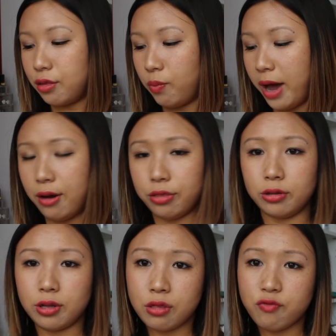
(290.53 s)
as well. So
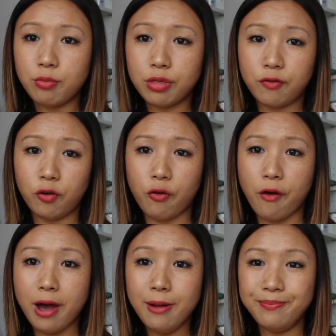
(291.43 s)
this is from Sephora.